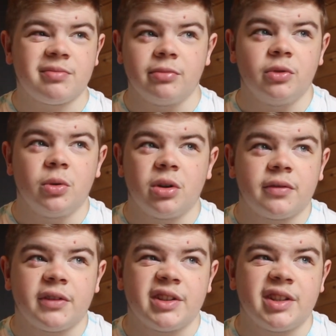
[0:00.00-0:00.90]
not enough
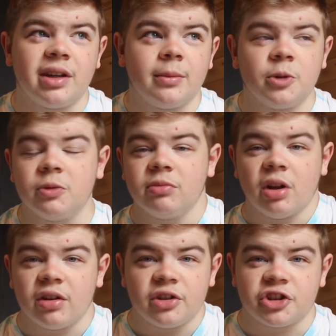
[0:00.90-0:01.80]
to say about
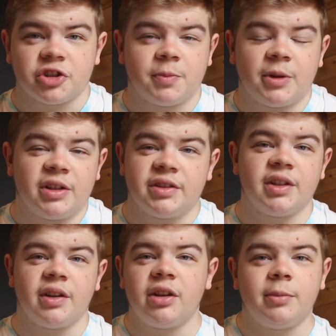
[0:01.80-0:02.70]
others, just because of the
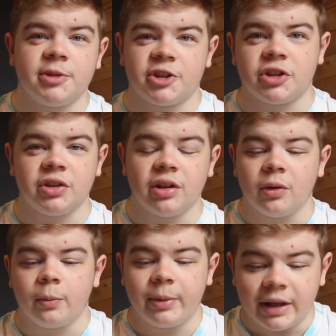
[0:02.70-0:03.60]
league position that they'll
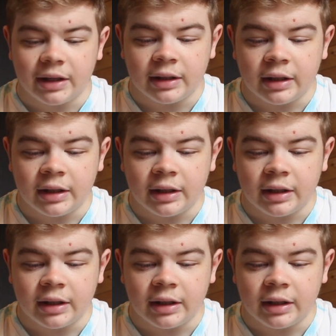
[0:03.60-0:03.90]
be in.